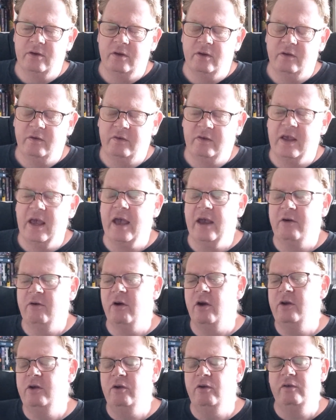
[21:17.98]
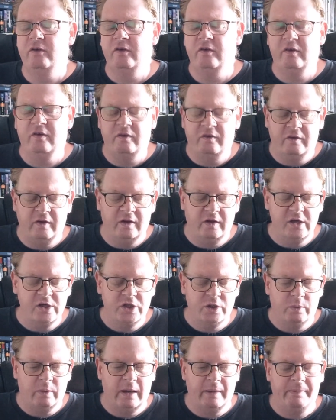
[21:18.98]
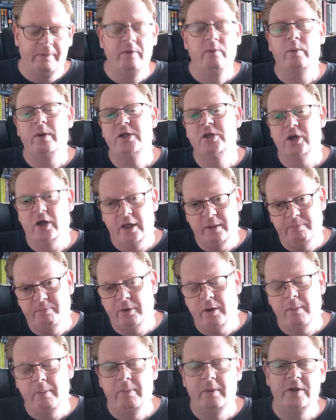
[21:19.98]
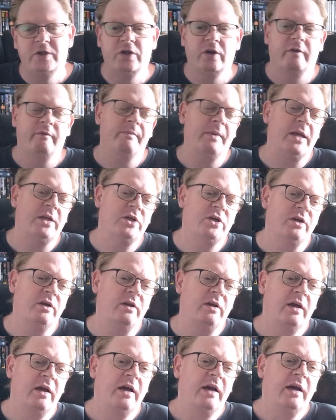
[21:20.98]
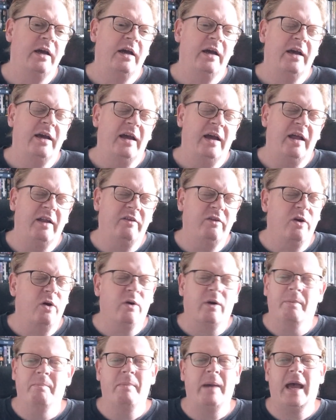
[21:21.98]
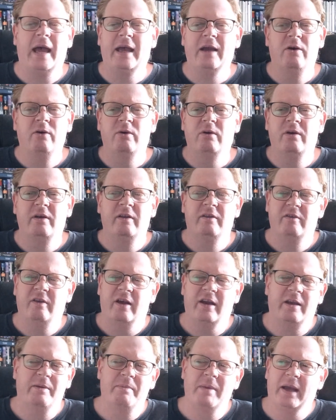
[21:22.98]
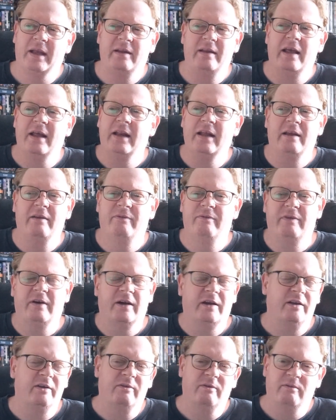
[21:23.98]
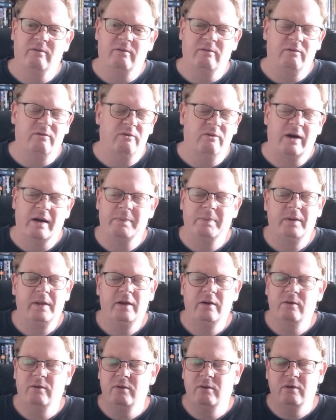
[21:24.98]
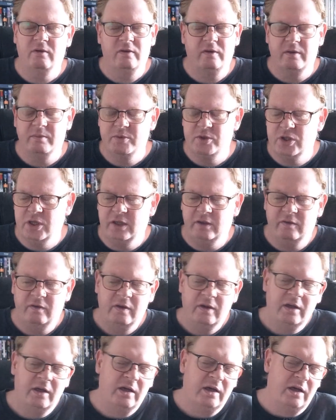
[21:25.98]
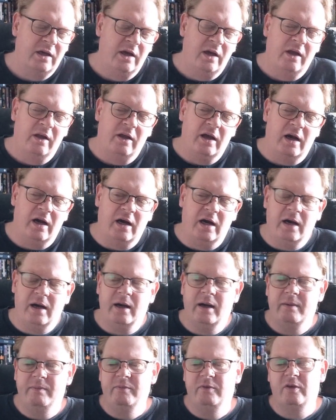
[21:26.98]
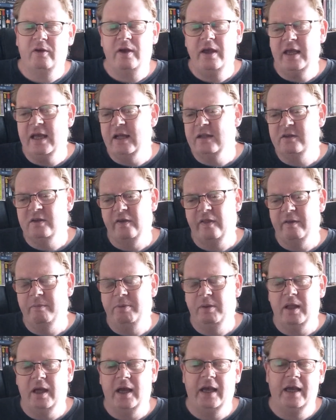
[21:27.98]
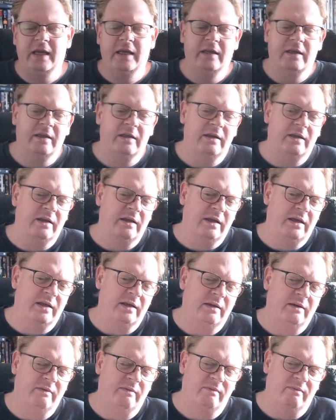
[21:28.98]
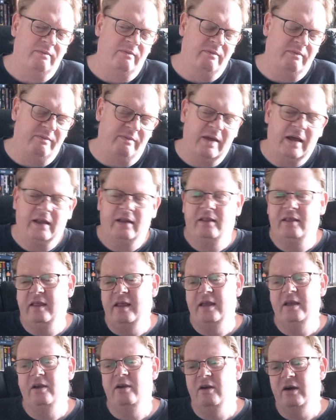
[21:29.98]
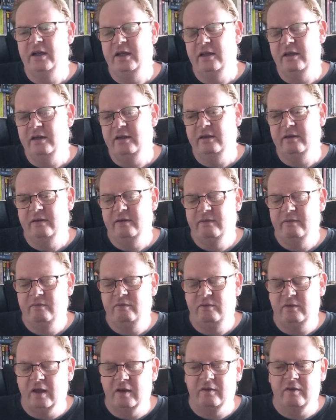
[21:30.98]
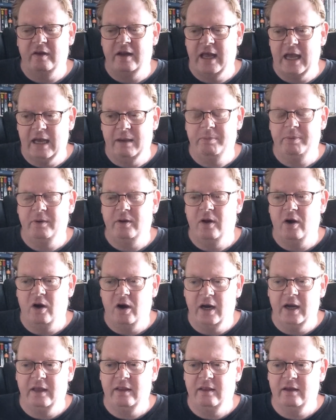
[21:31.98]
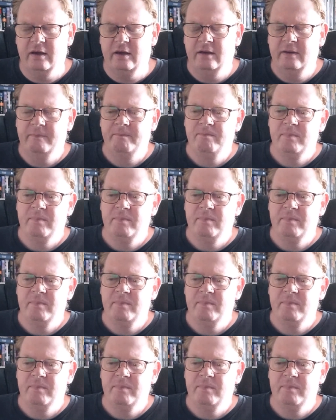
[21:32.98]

Scarecrow uses his signature weapon, which I probably should have mentioned. It's called a mag hook. It's like a magnetic fucking grappling hook or some shit. So he gets on the plane and that thing kind of doesn't happen either.